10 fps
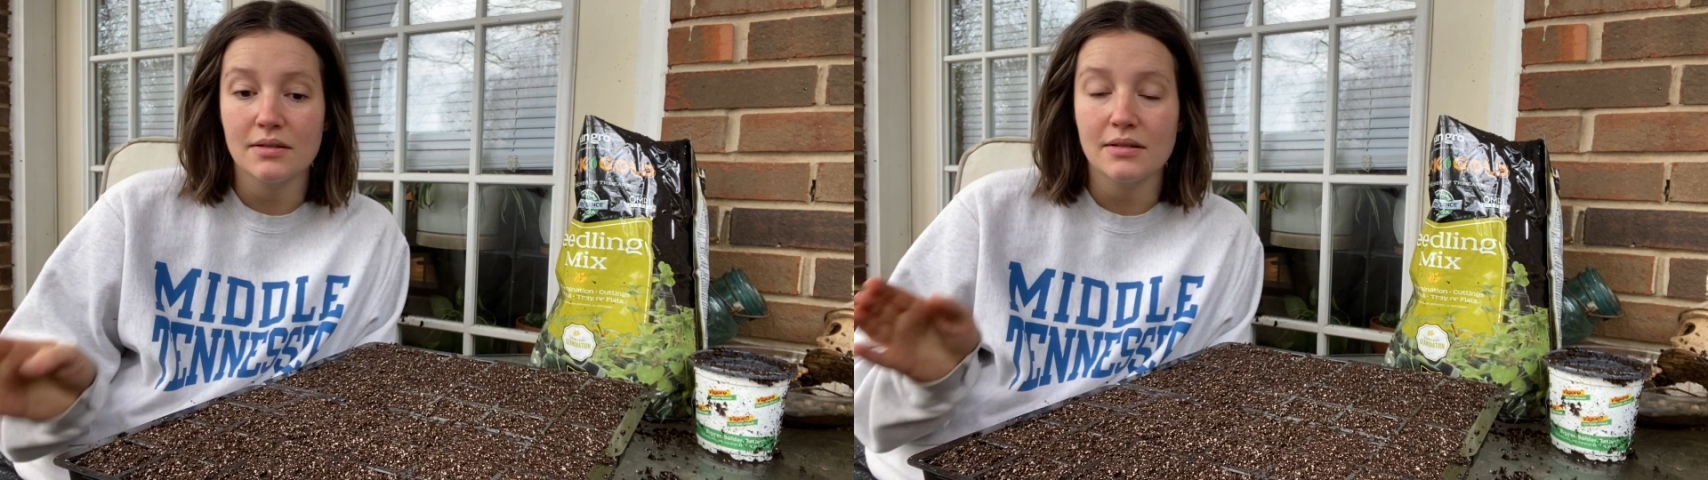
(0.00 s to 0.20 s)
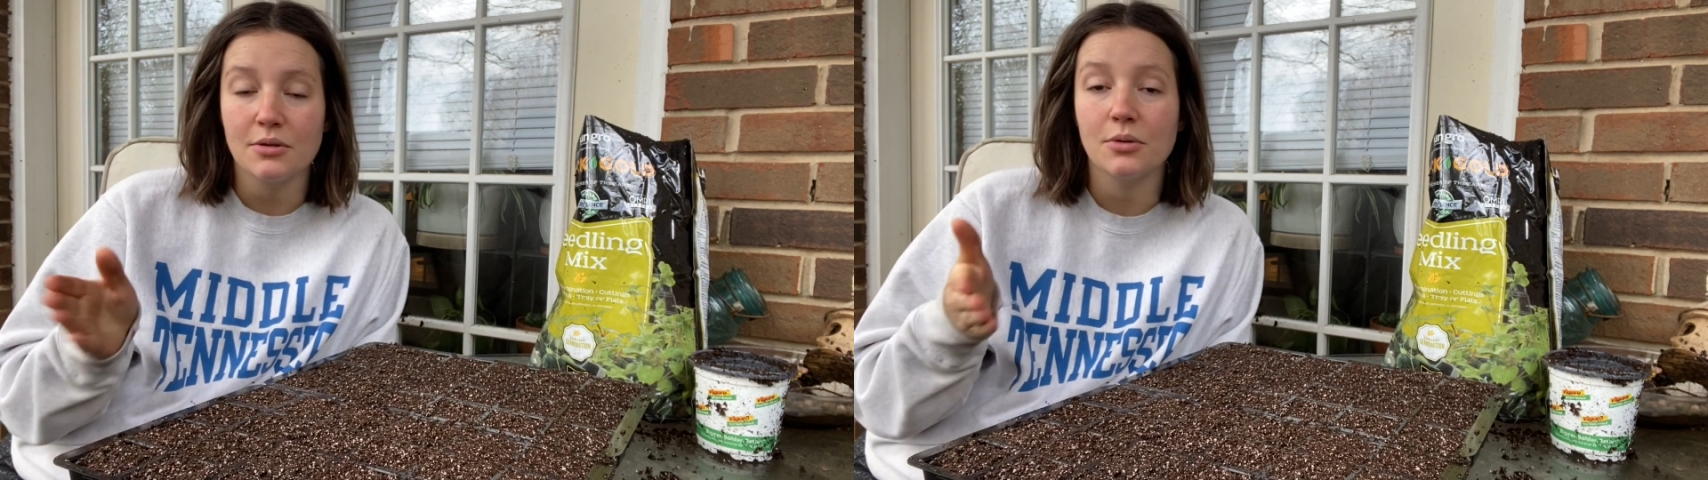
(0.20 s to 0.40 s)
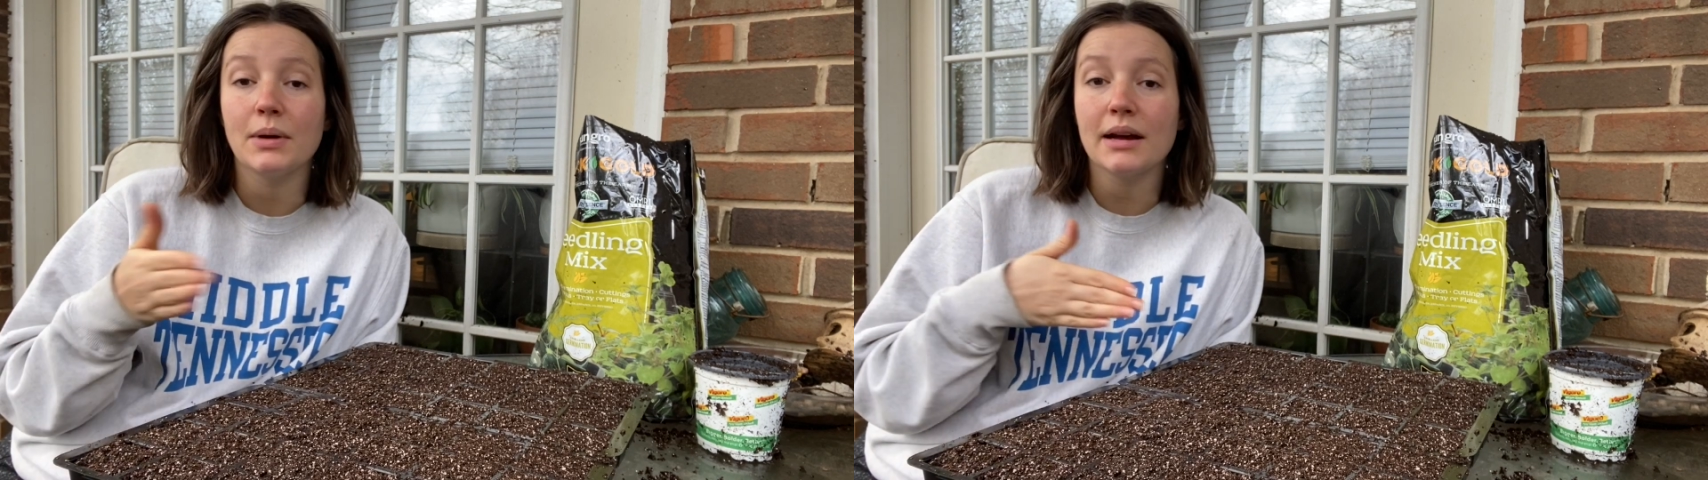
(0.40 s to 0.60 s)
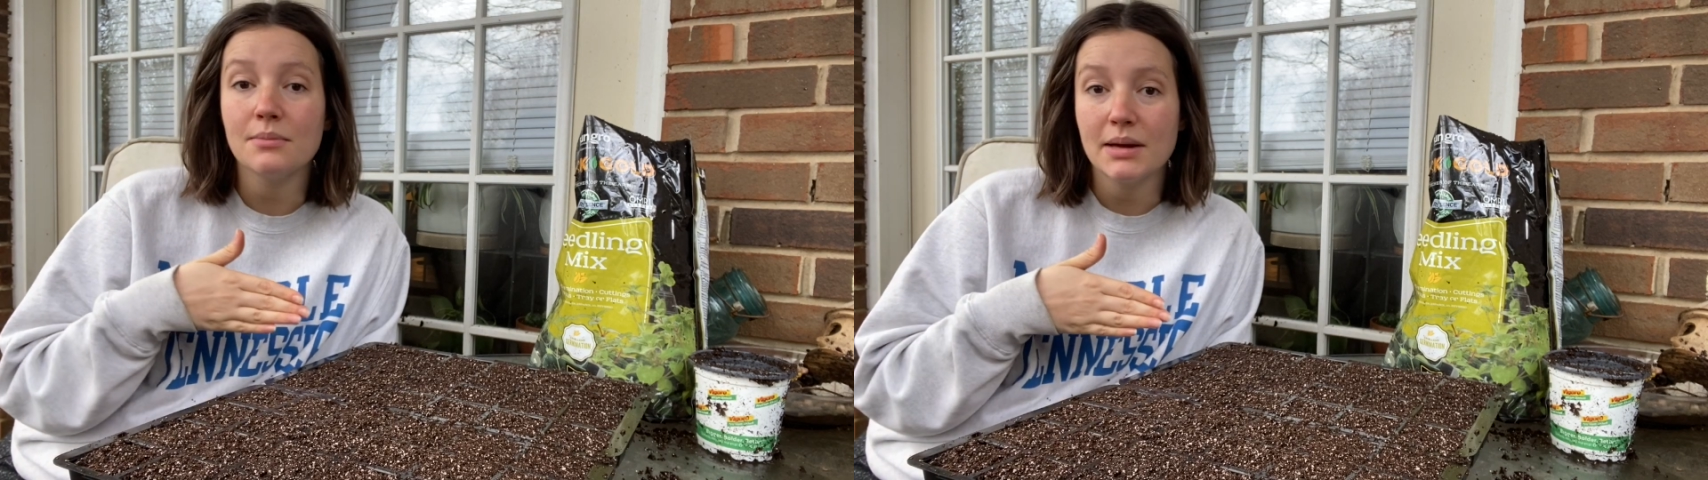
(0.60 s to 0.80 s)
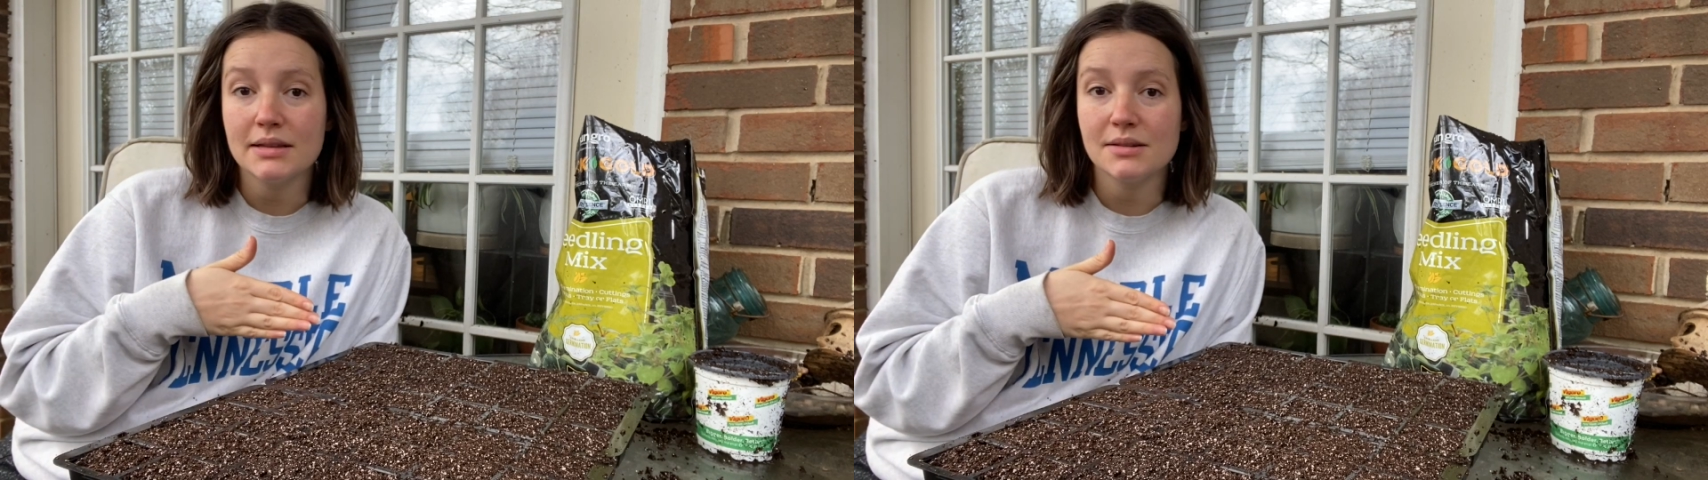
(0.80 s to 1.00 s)
or
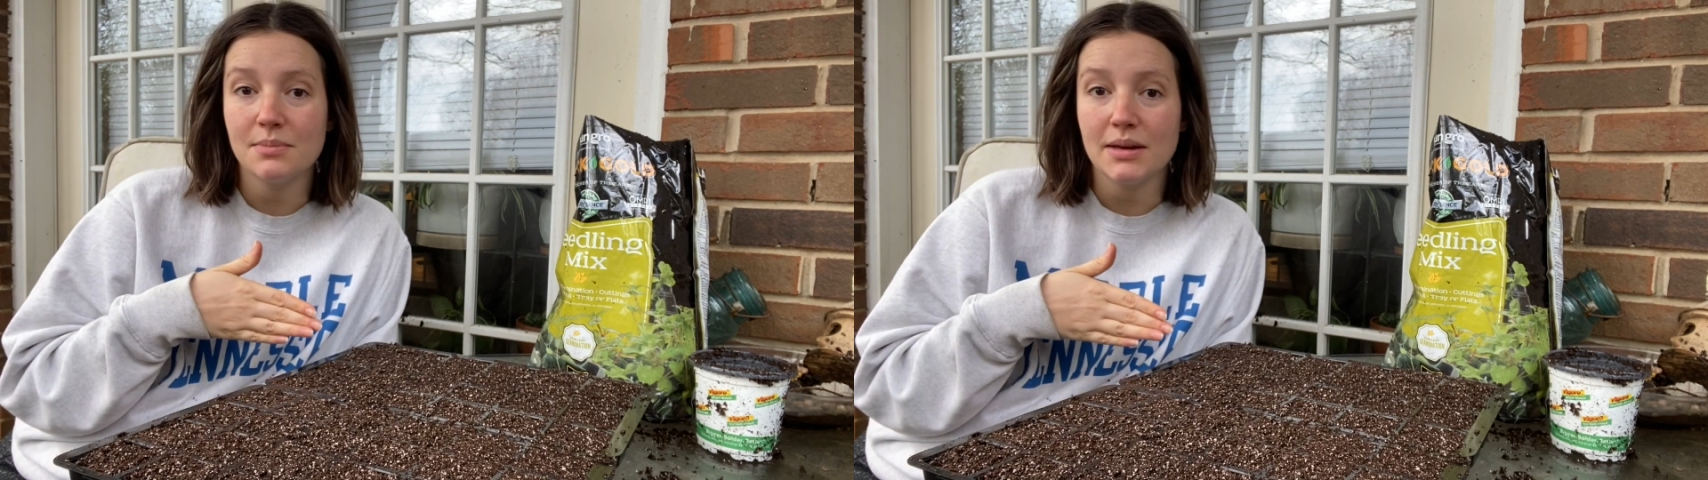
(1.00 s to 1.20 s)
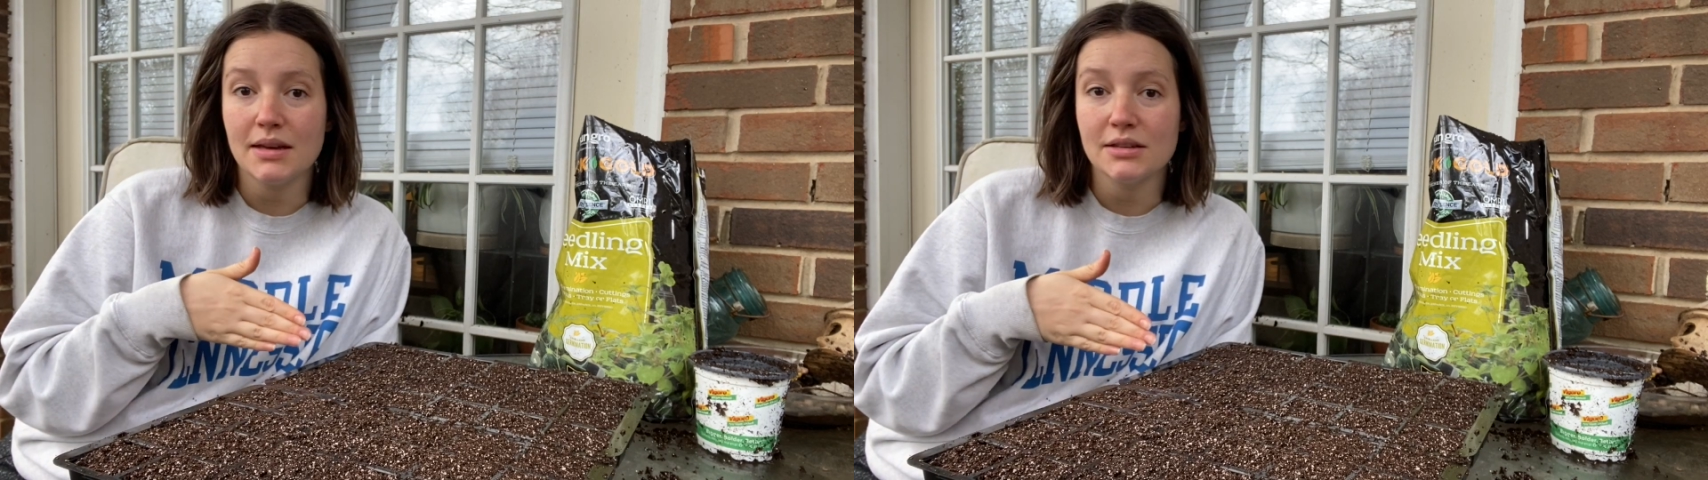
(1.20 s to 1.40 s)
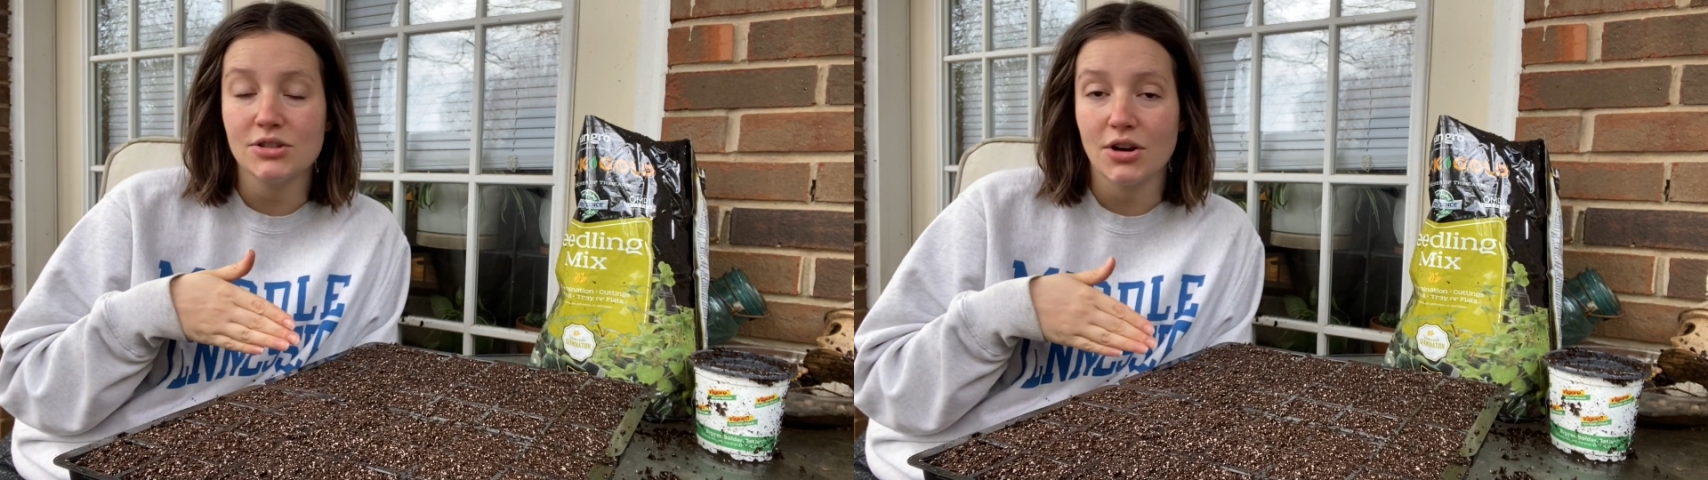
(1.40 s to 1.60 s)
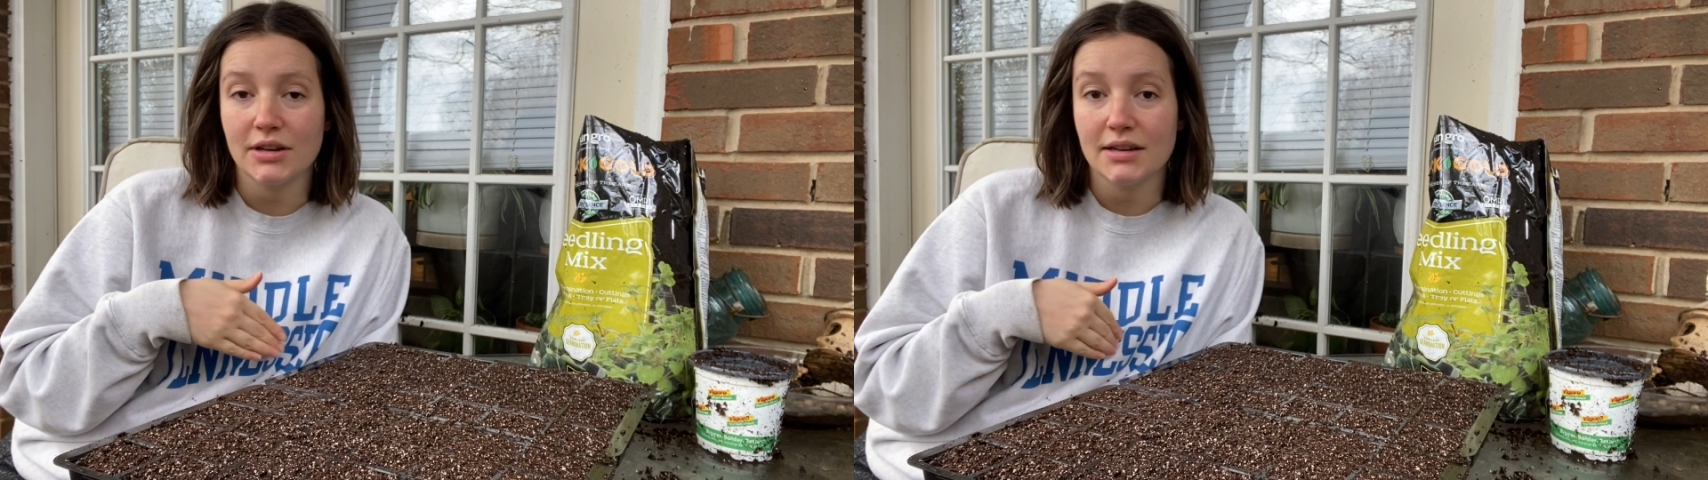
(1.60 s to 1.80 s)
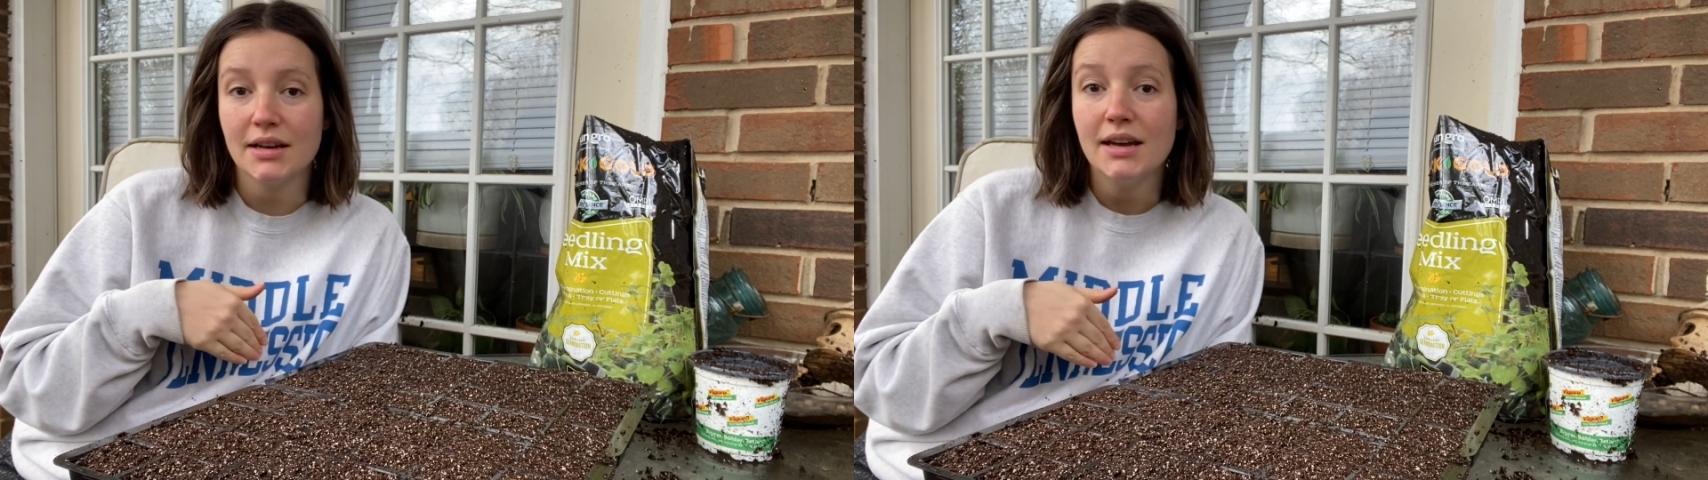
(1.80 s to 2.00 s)
recommend to be started